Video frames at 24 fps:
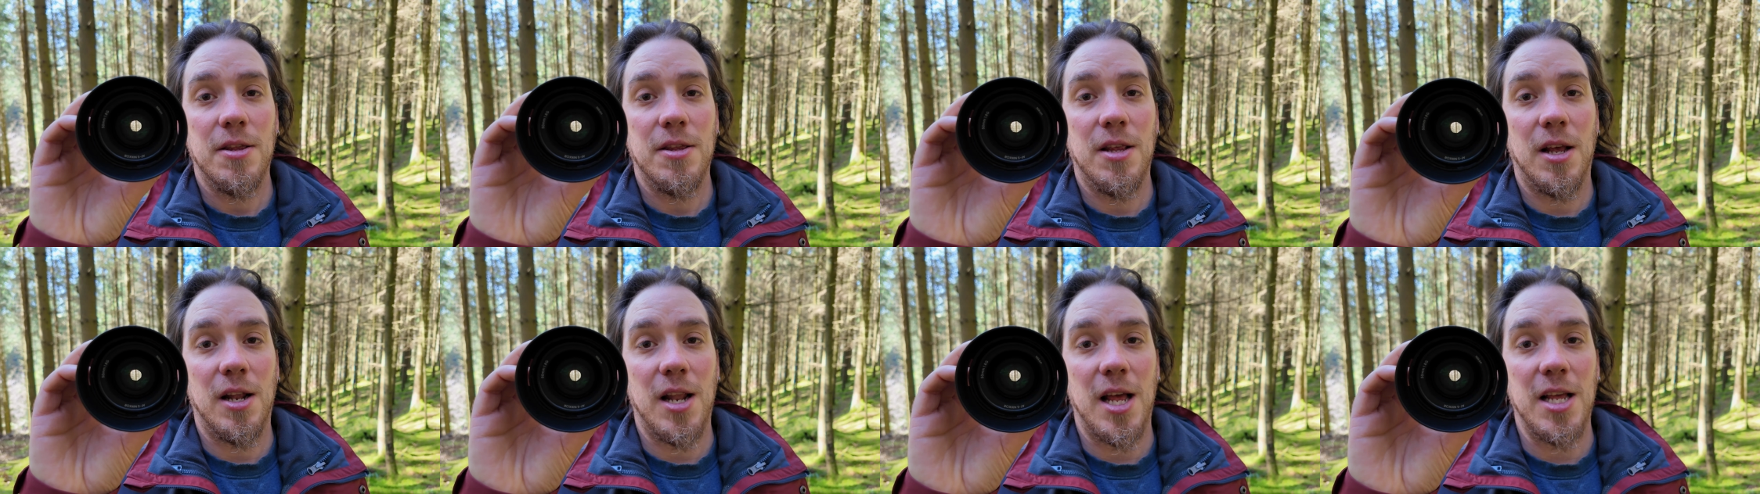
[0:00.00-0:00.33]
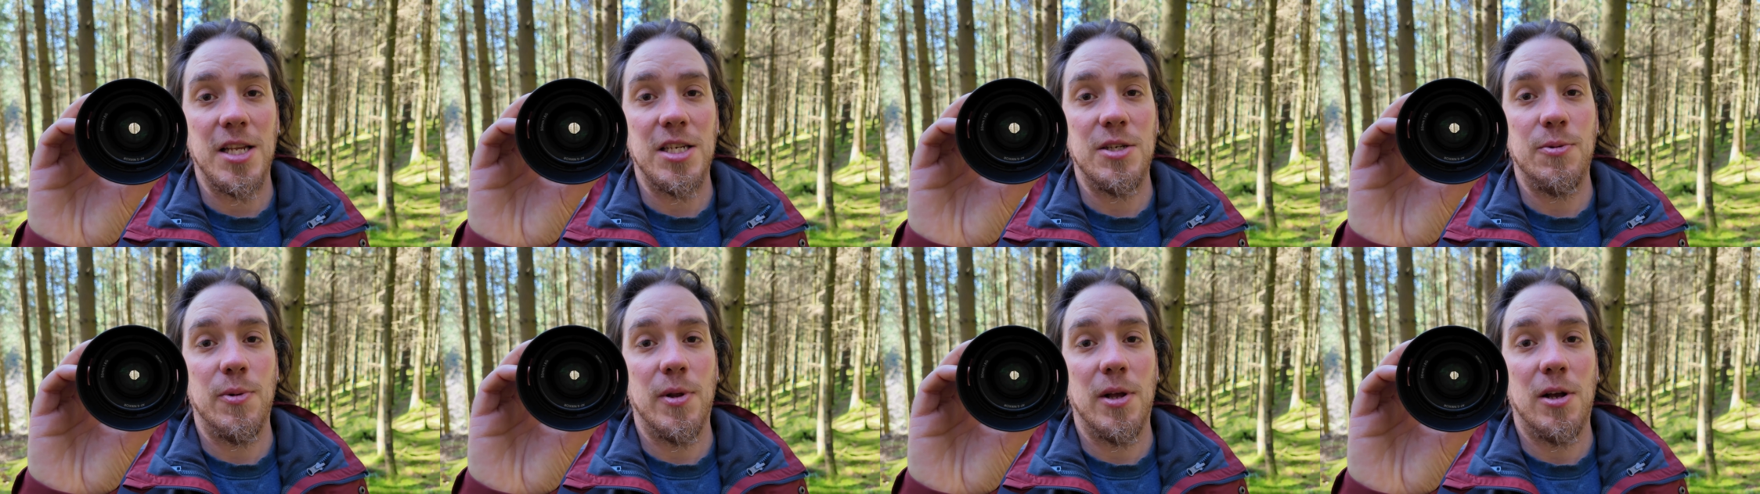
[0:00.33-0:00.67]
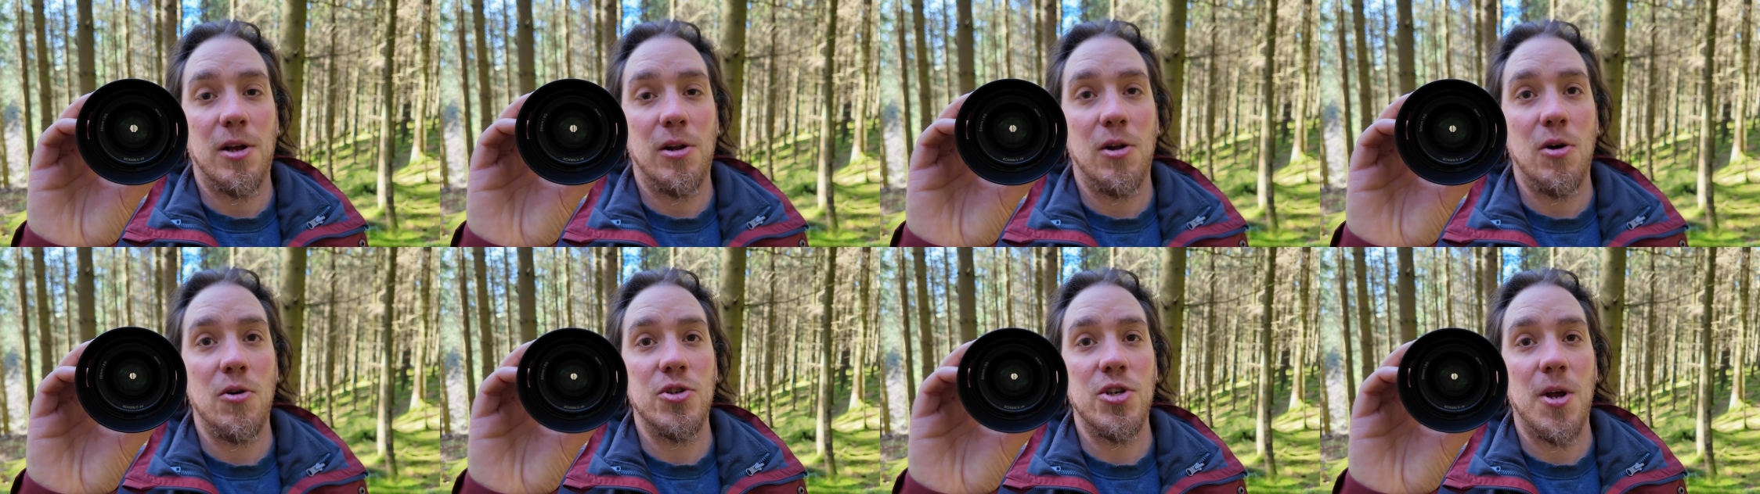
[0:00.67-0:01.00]
the lens will
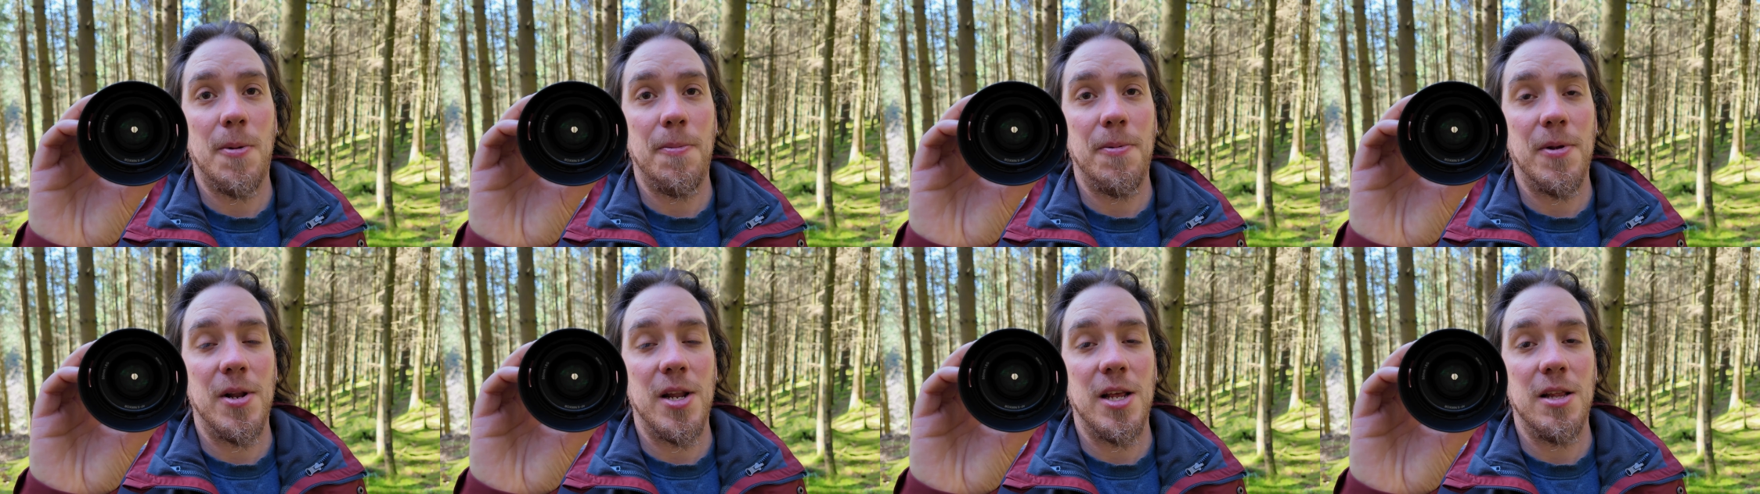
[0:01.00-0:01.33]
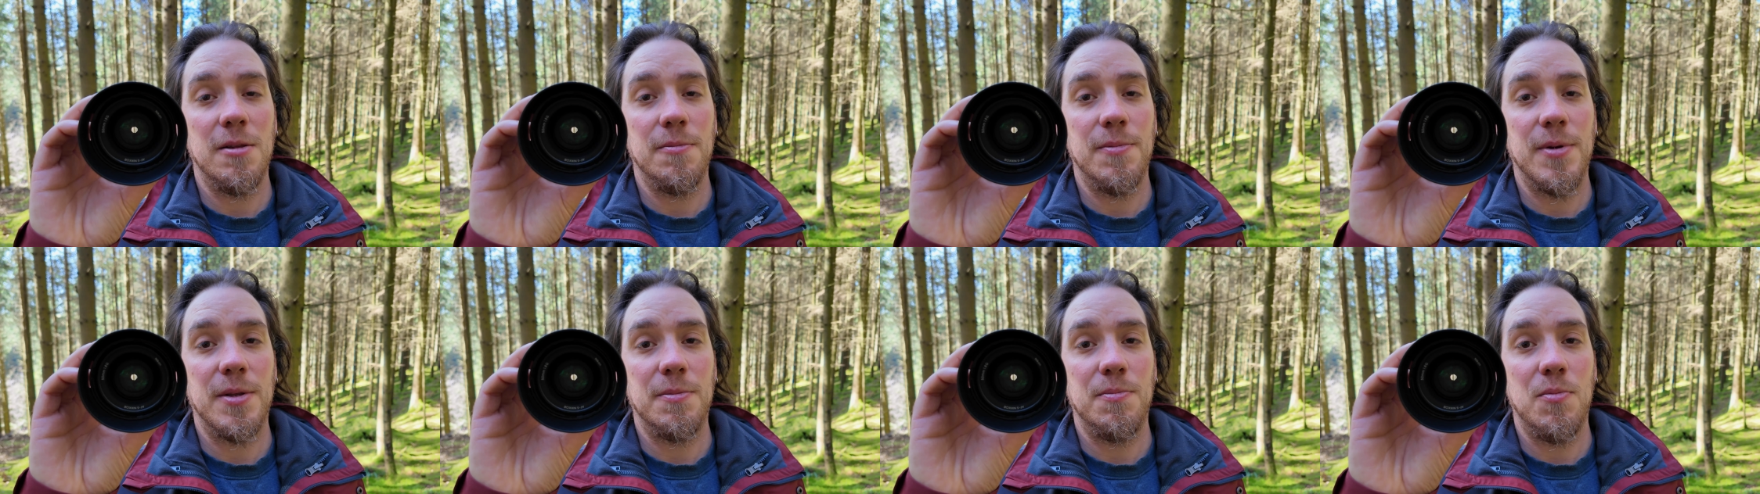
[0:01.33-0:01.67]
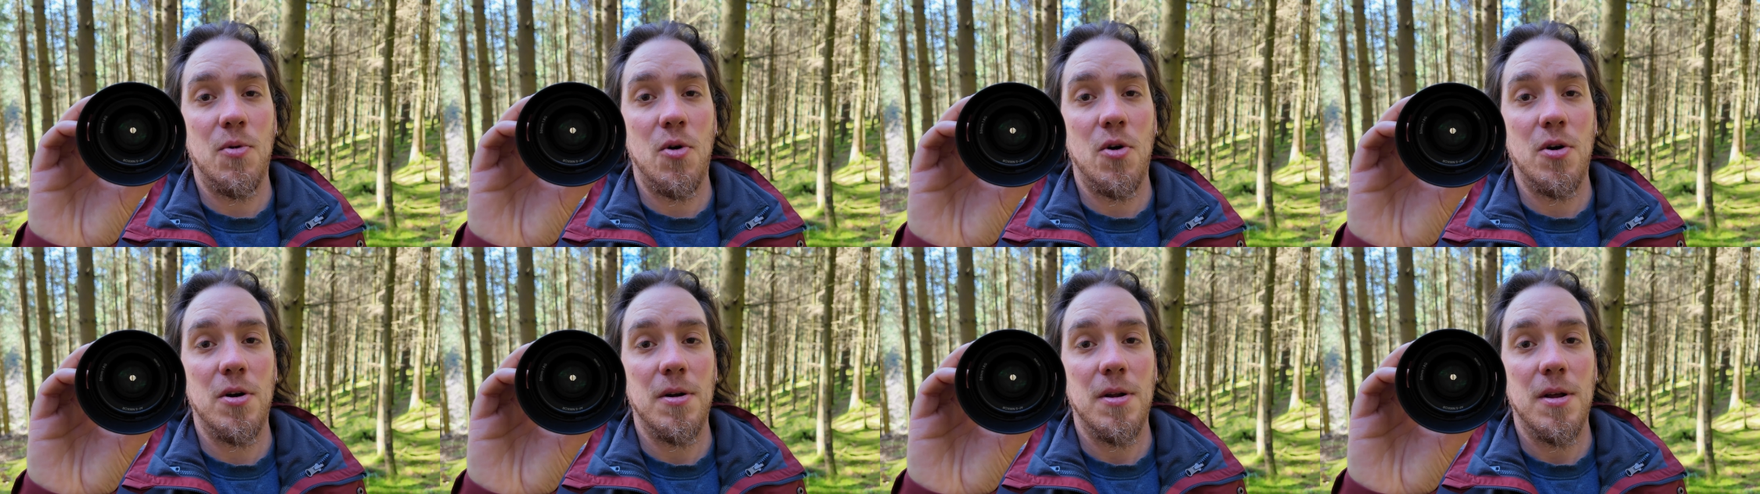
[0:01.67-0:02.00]
close up a little bit
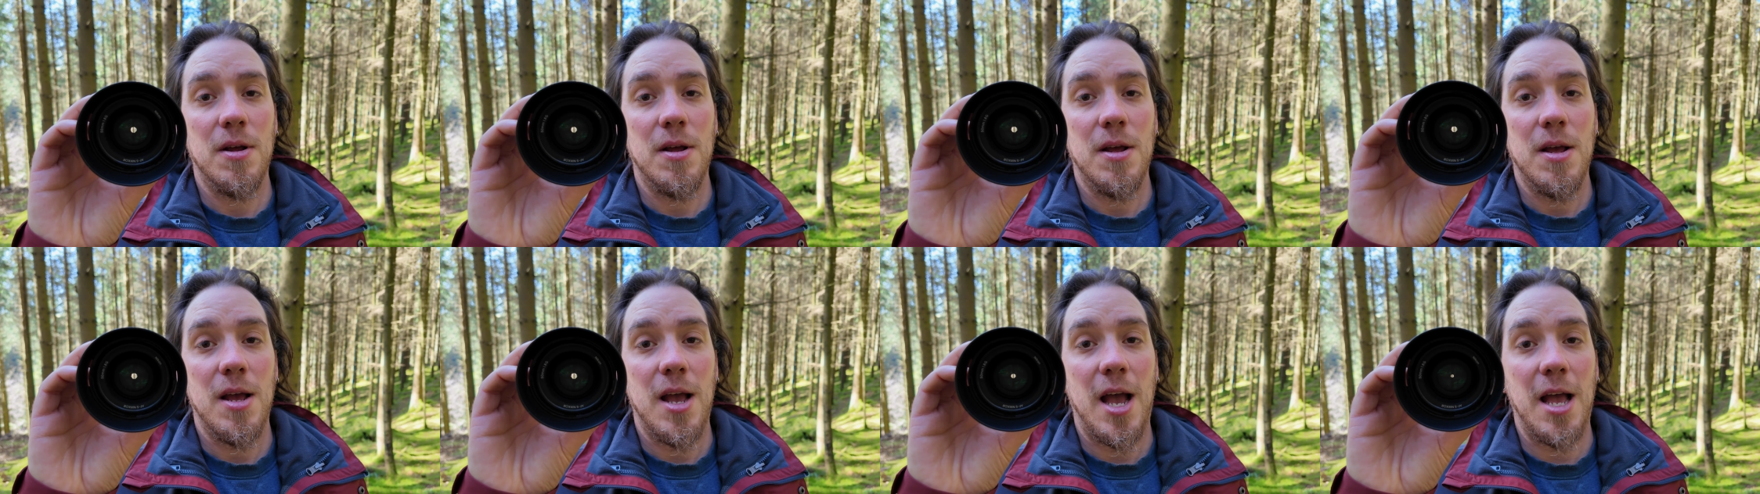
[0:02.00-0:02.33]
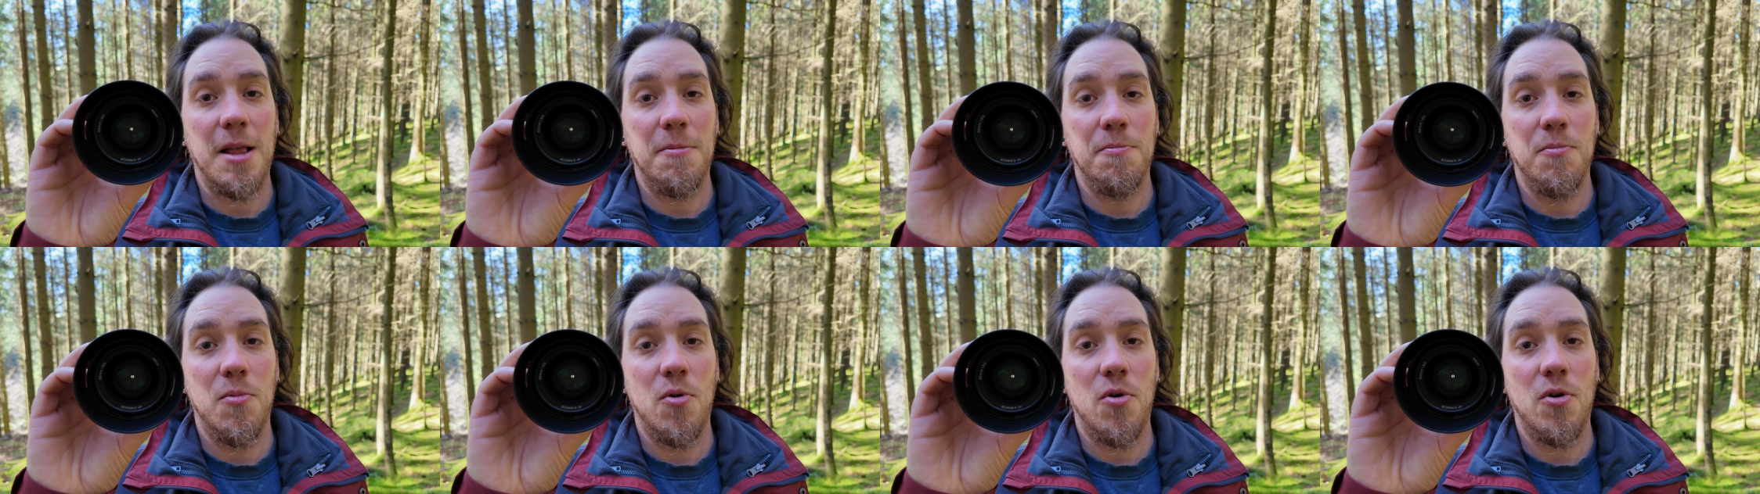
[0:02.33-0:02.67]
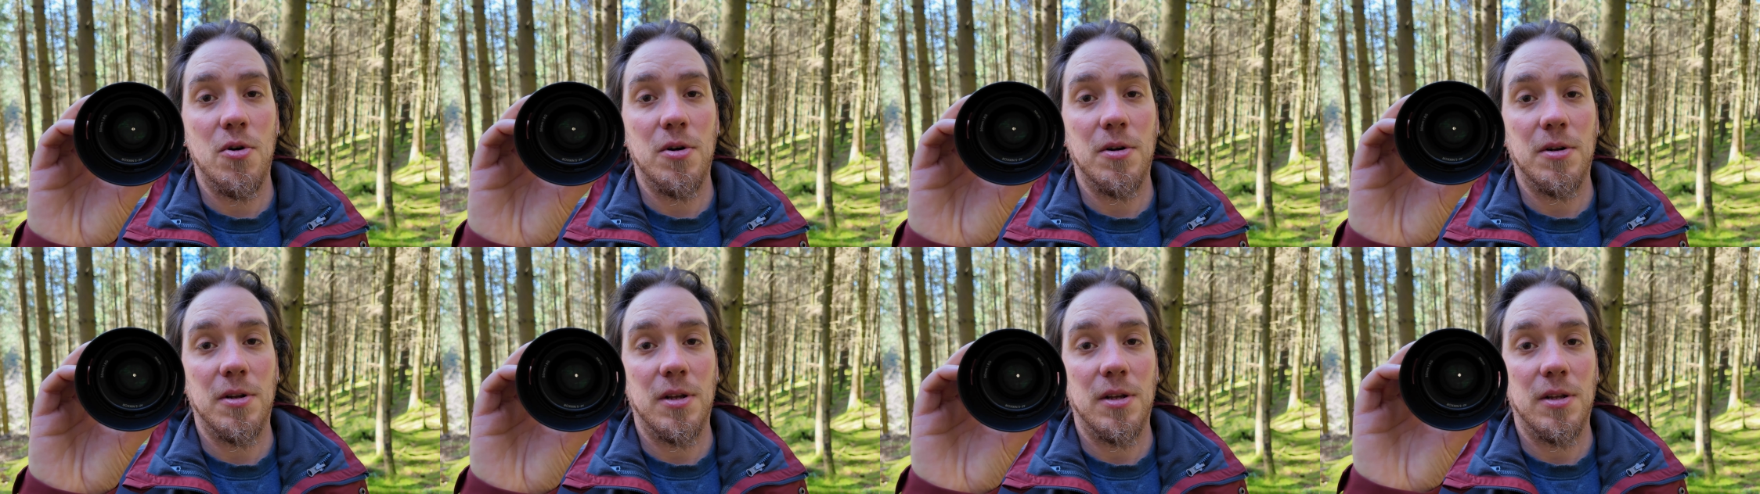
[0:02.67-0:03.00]
more and
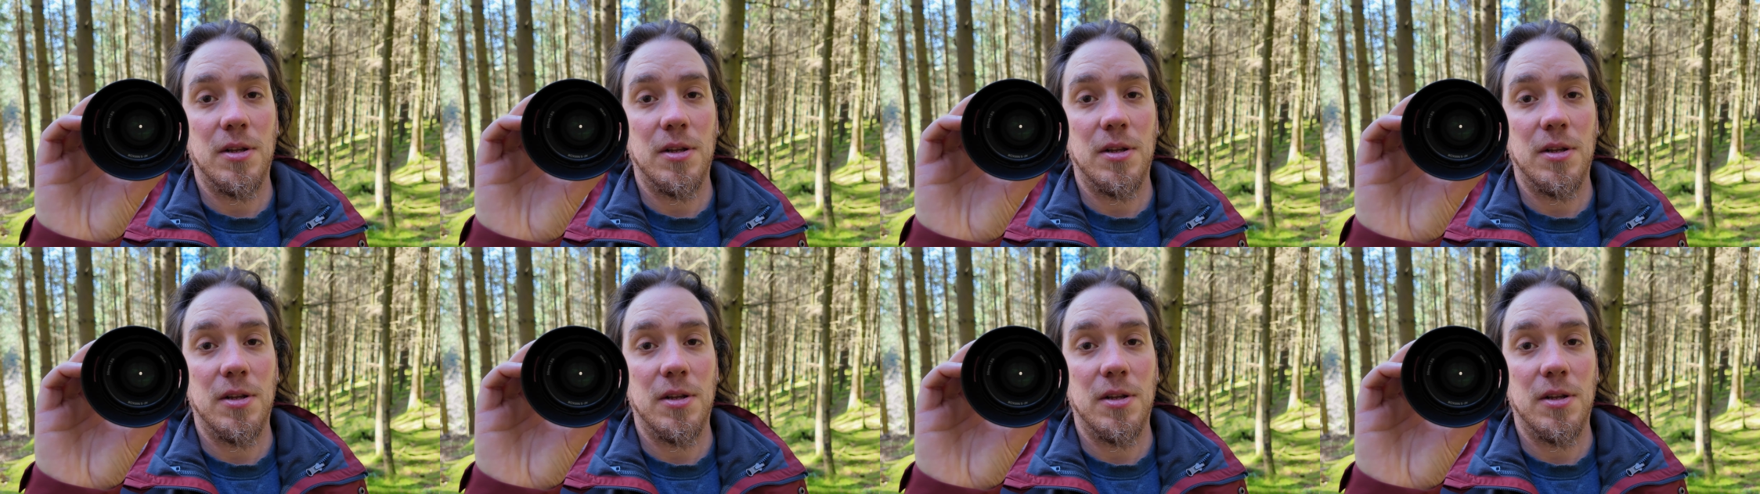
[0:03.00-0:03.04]
more